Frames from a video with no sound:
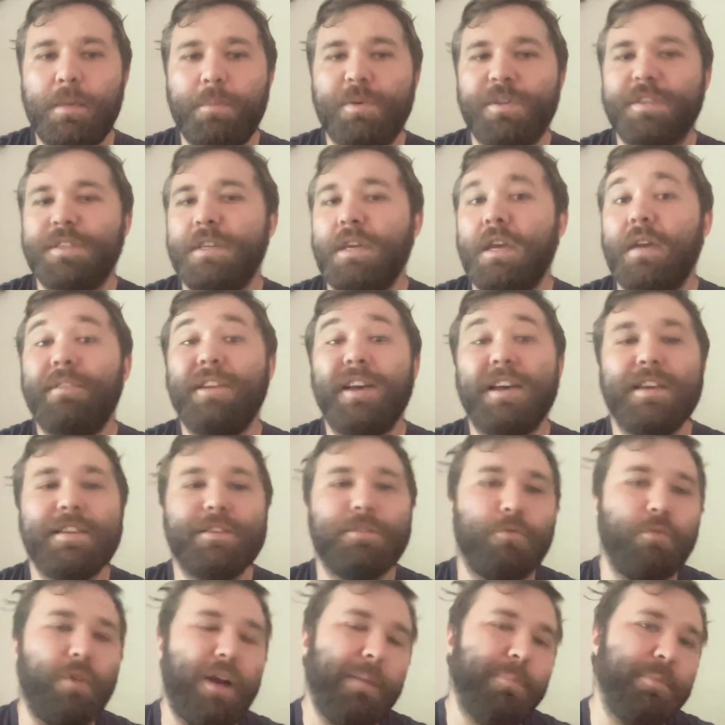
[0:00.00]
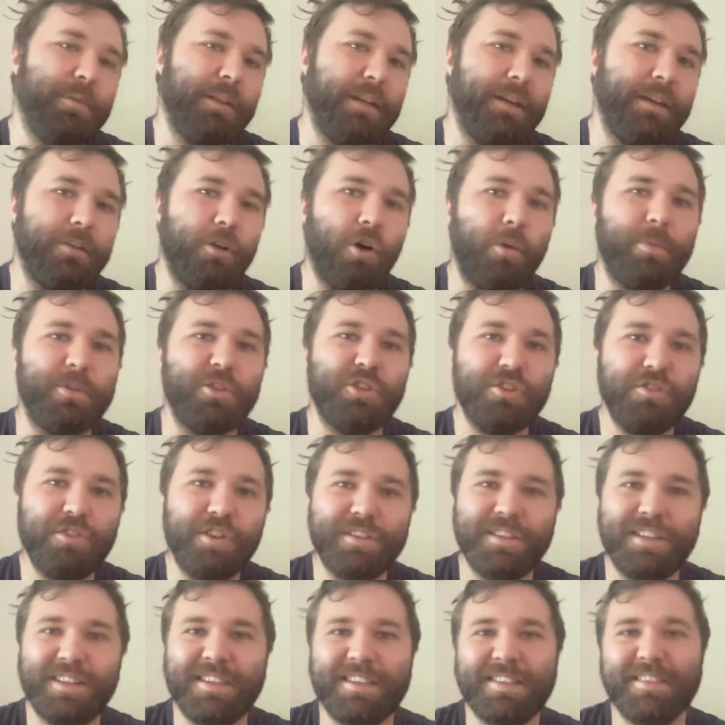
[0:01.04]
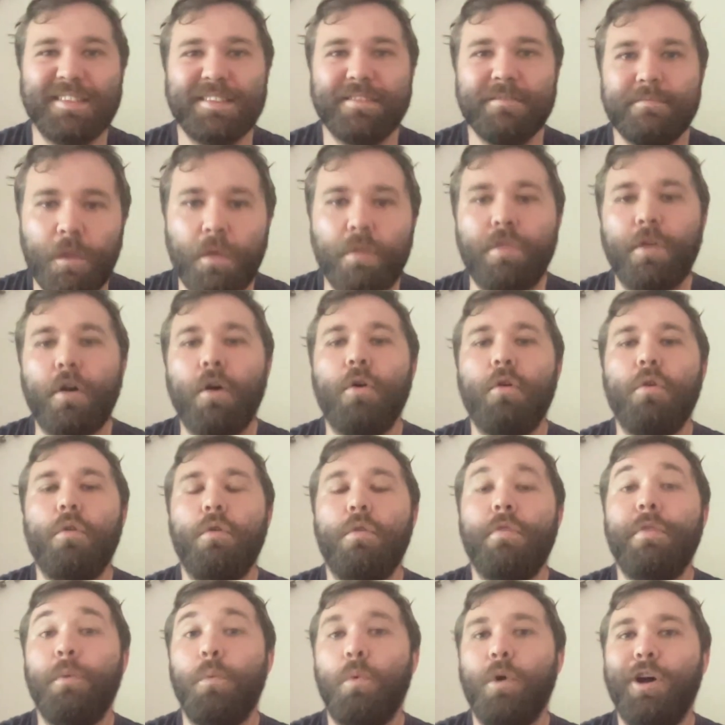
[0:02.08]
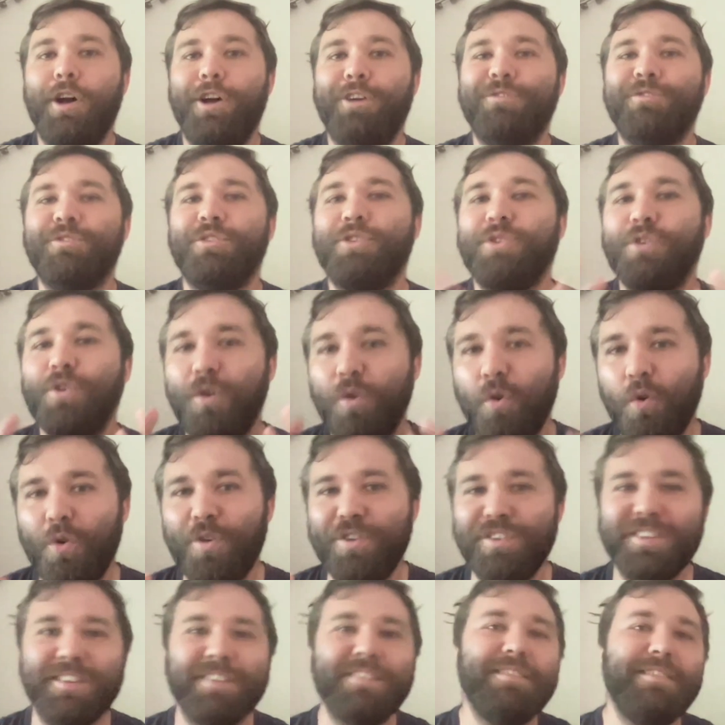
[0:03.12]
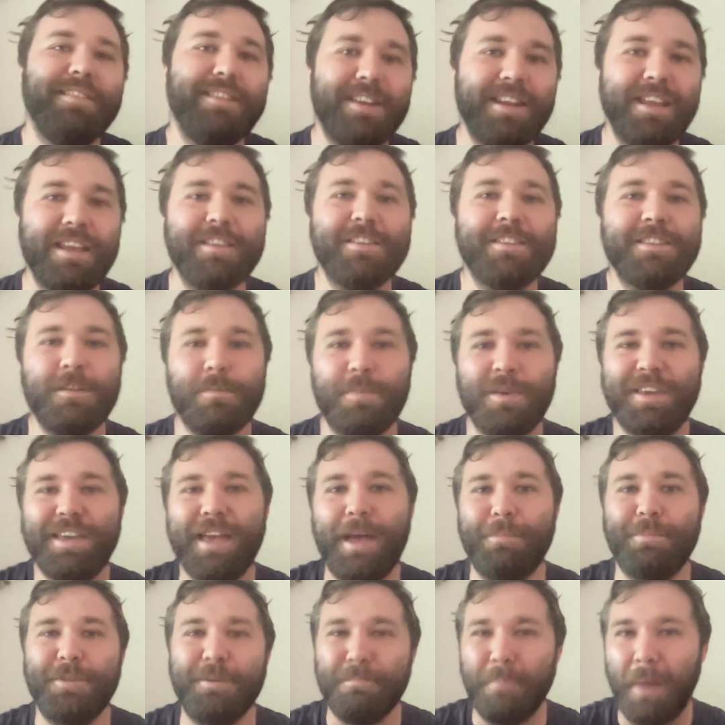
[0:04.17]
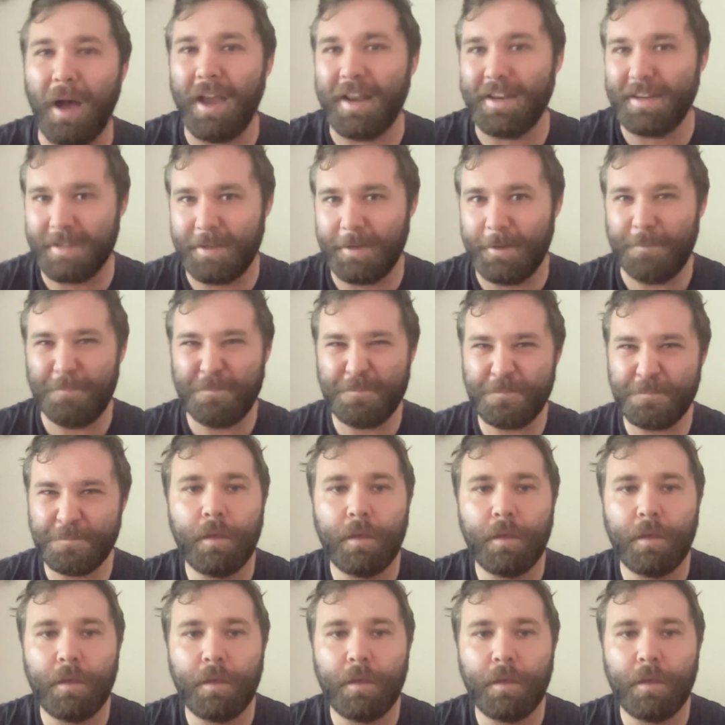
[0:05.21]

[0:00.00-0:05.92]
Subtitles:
perceived as grappling opportunities, though the word could needs to be kept in mind here.